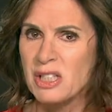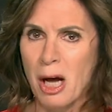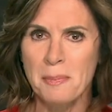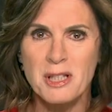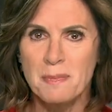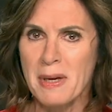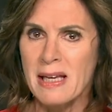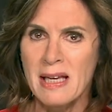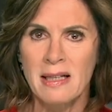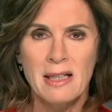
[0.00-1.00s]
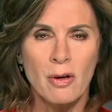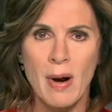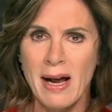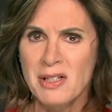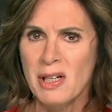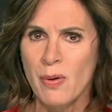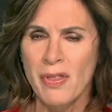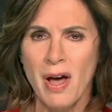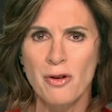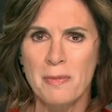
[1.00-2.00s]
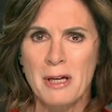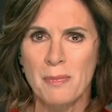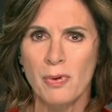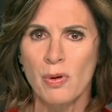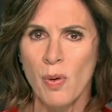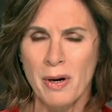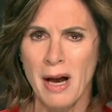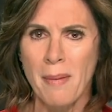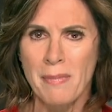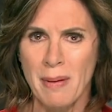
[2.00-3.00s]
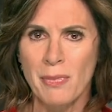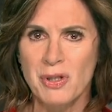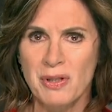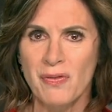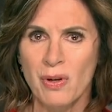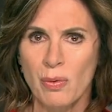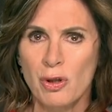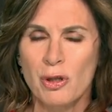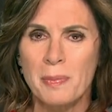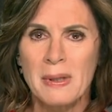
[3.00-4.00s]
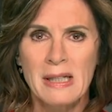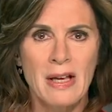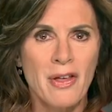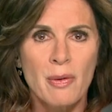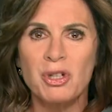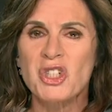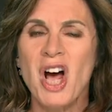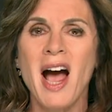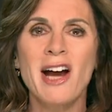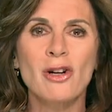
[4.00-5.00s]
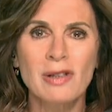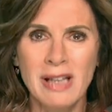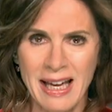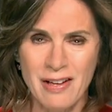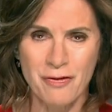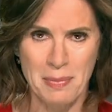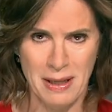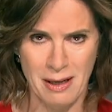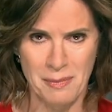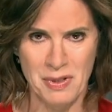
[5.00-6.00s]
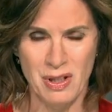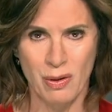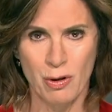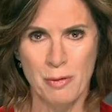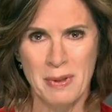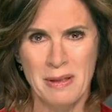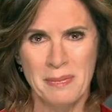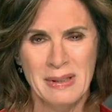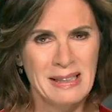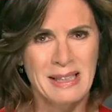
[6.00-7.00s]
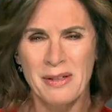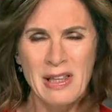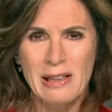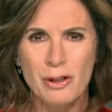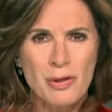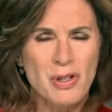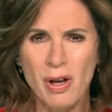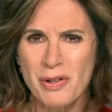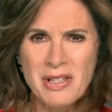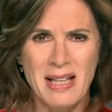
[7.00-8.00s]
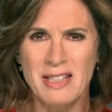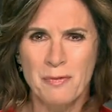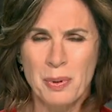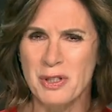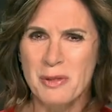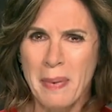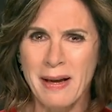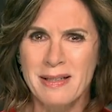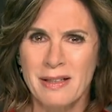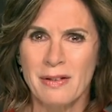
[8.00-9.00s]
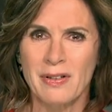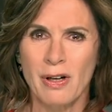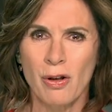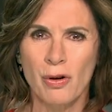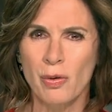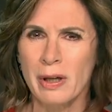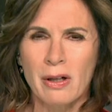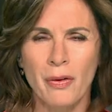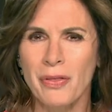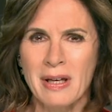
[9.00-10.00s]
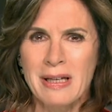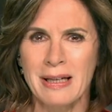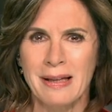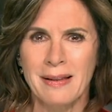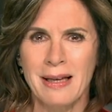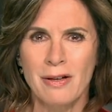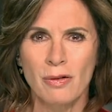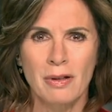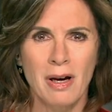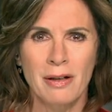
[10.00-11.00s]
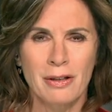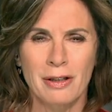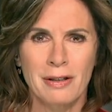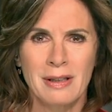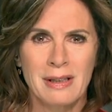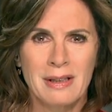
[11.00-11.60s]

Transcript: stop speaking and interacting with other people who are not members of the group. Their entire life becomes the group, and they lose all sense of perspective and all critical thinking. They no longer,